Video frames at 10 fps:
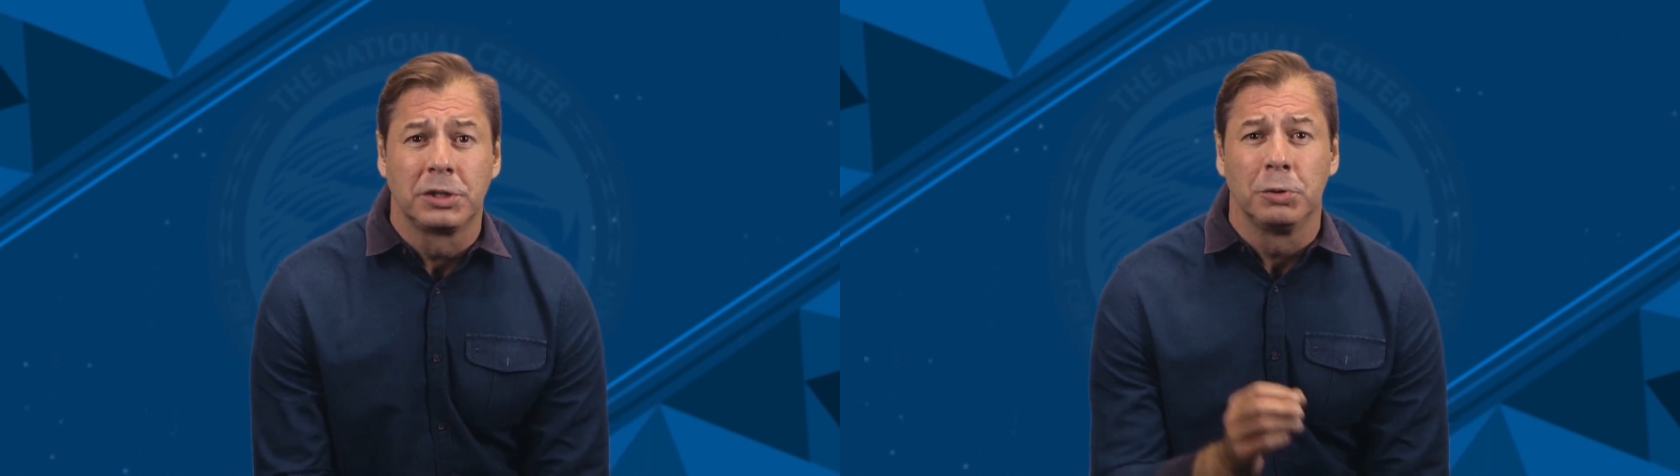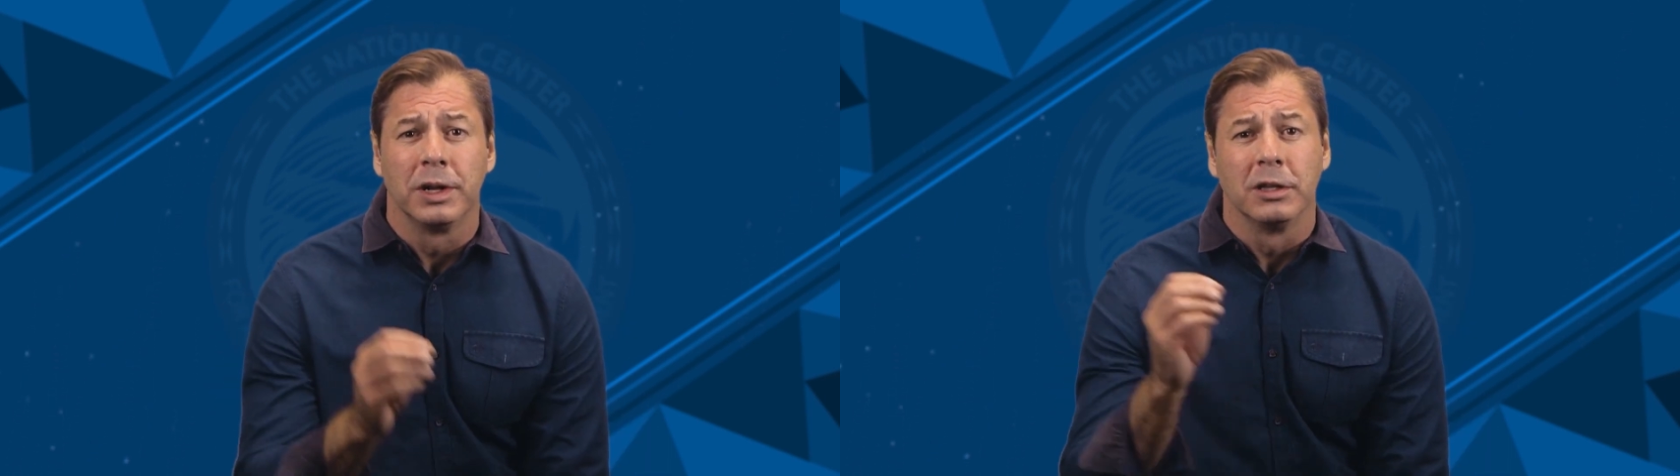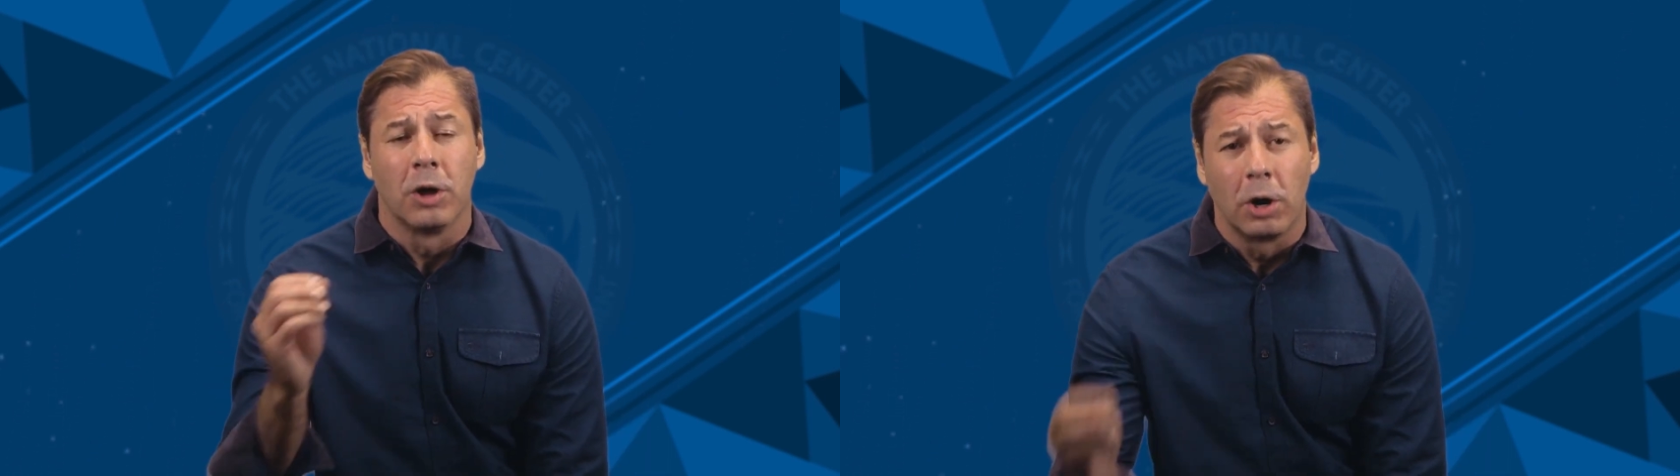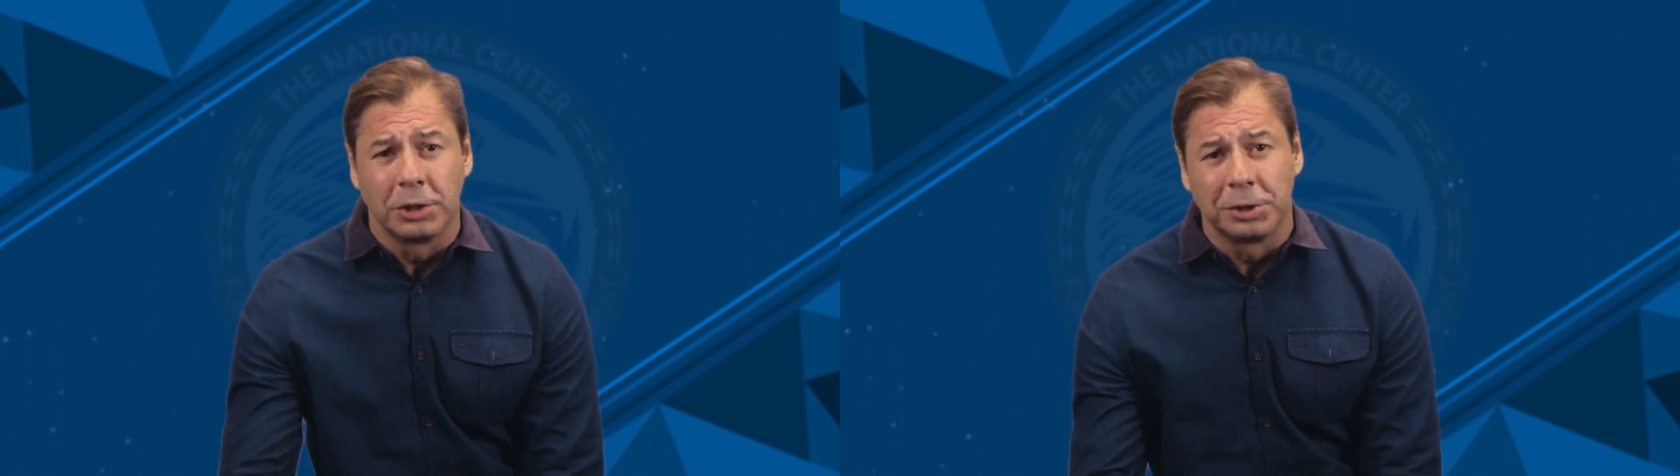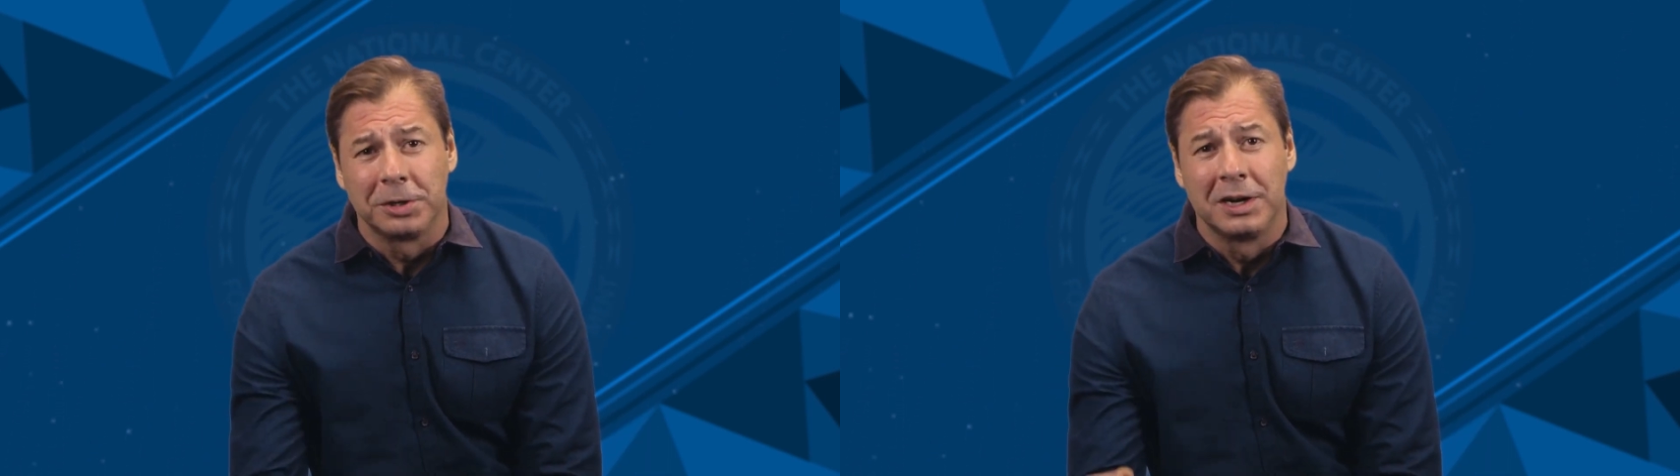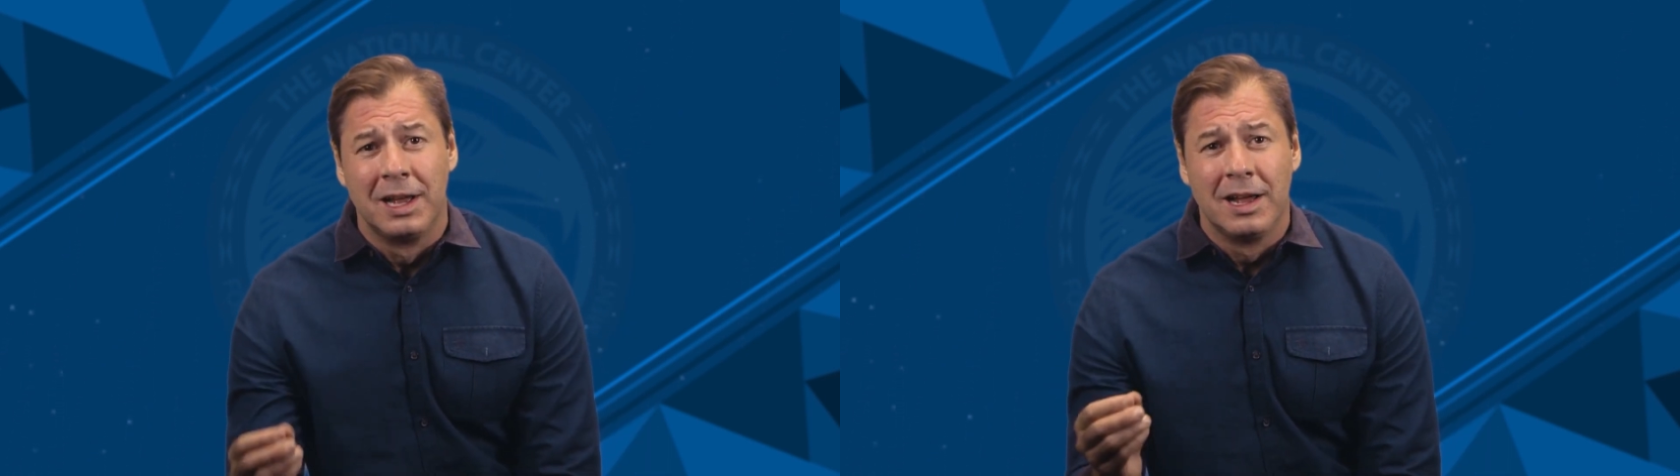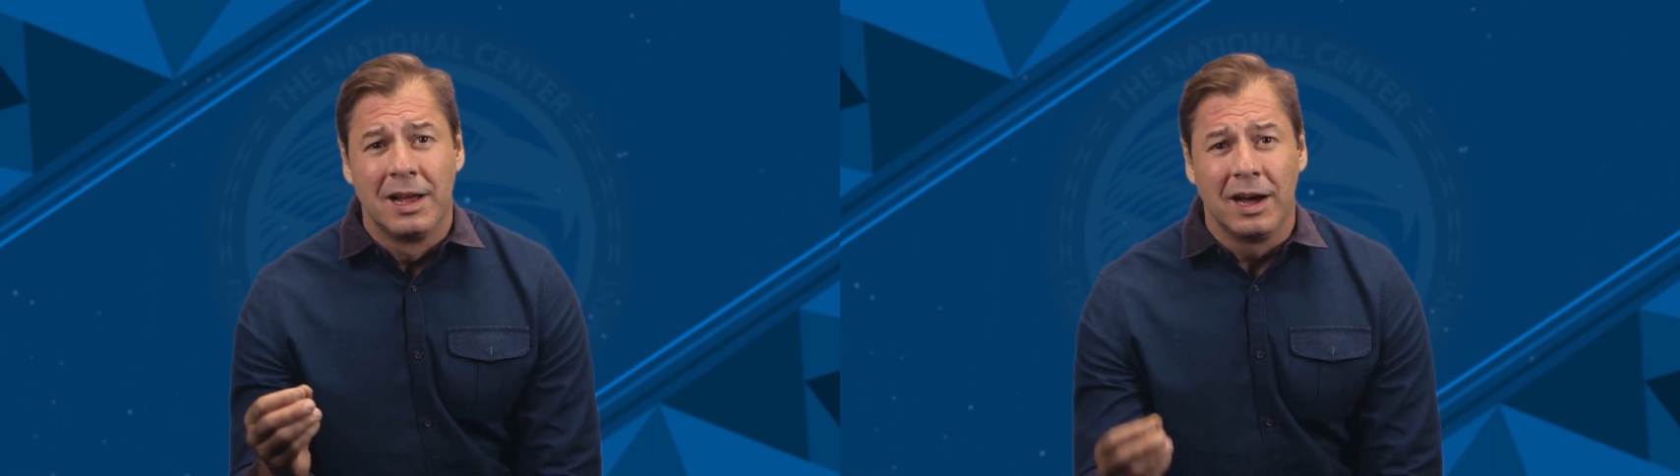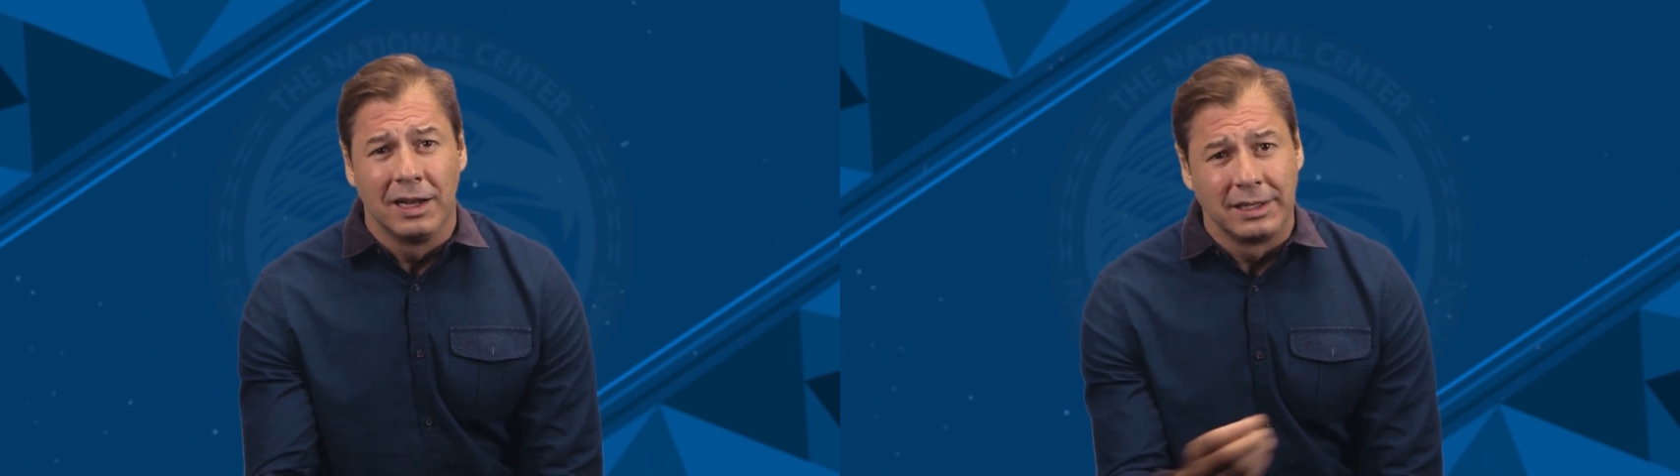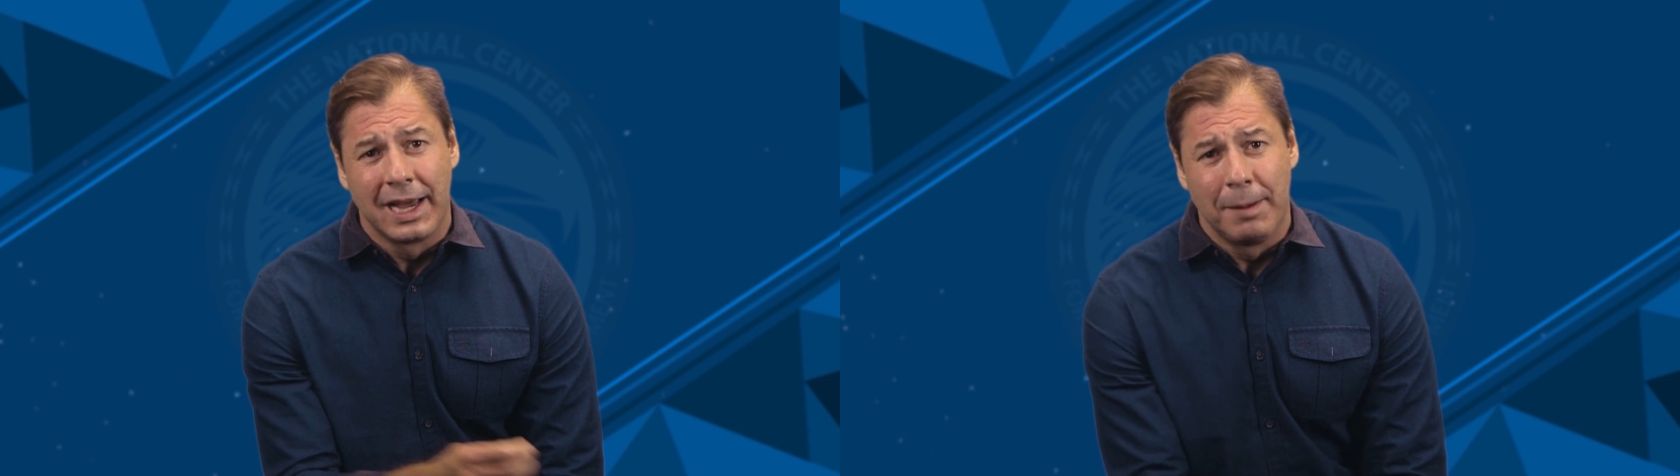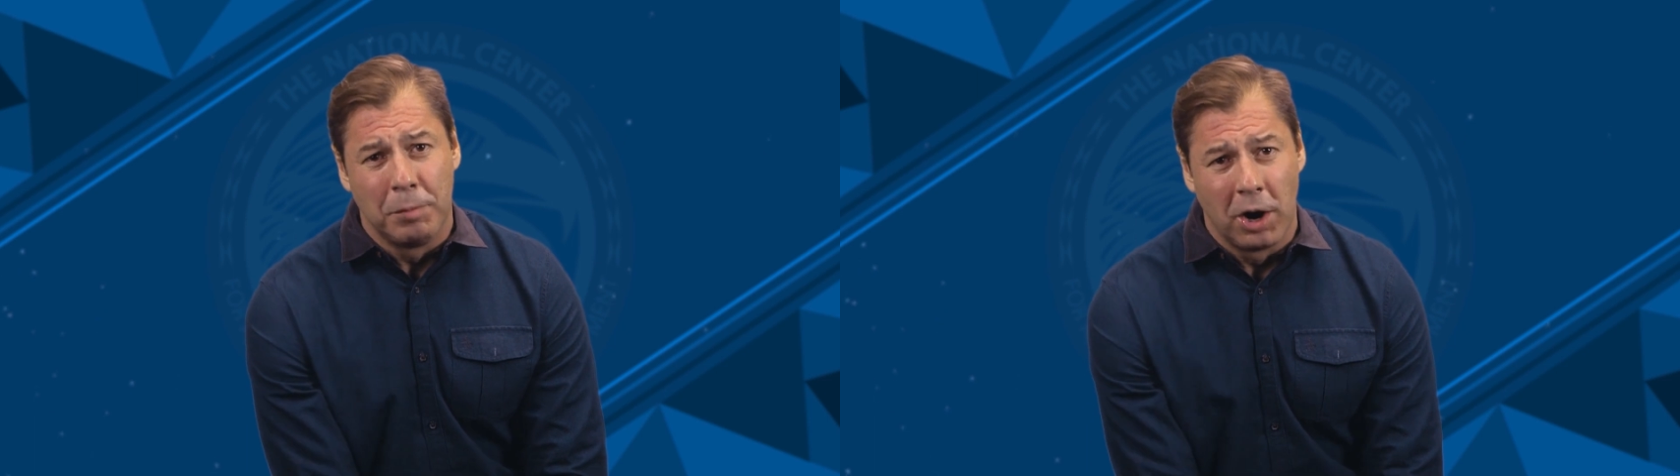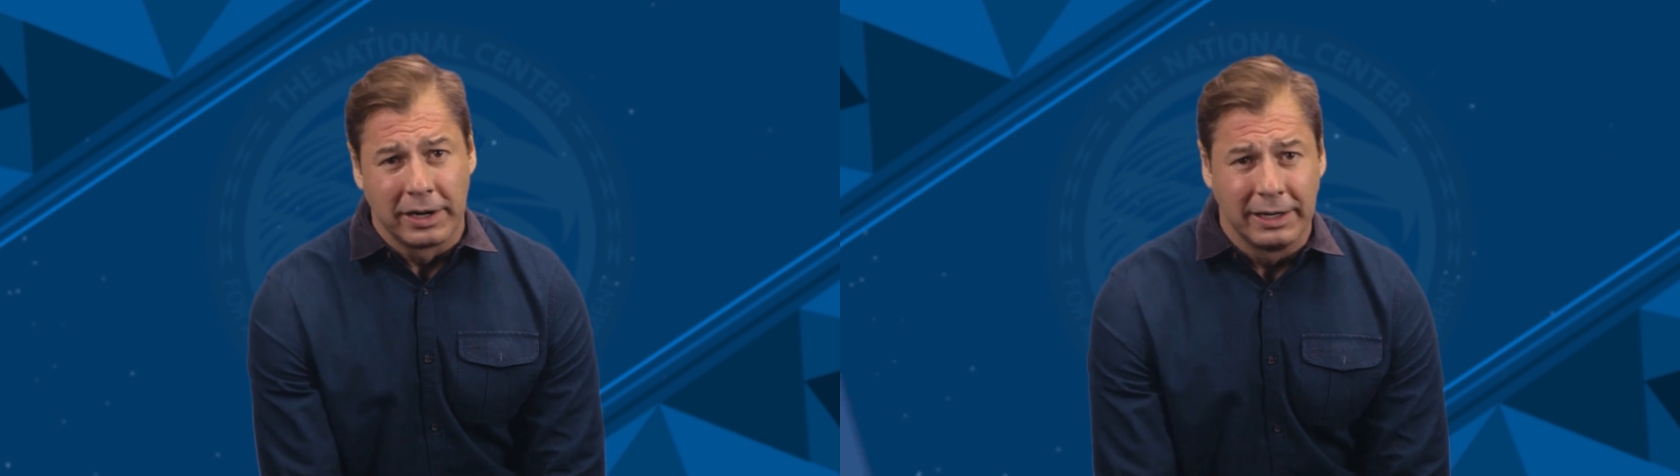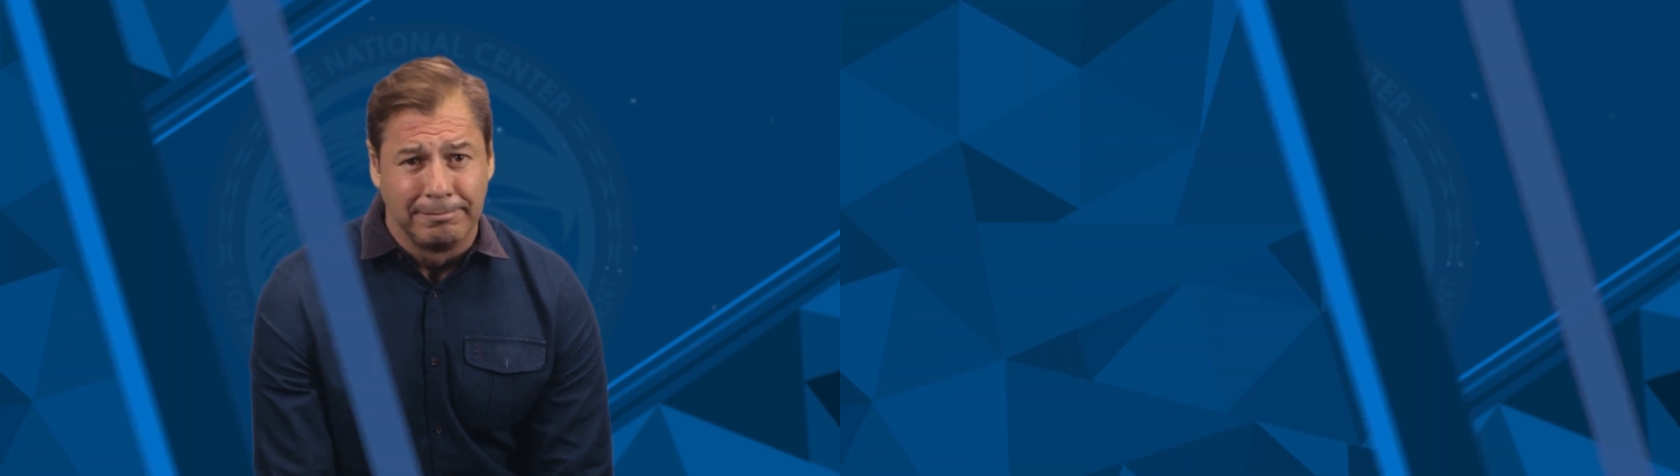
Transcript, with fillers: to a larger, untapped market.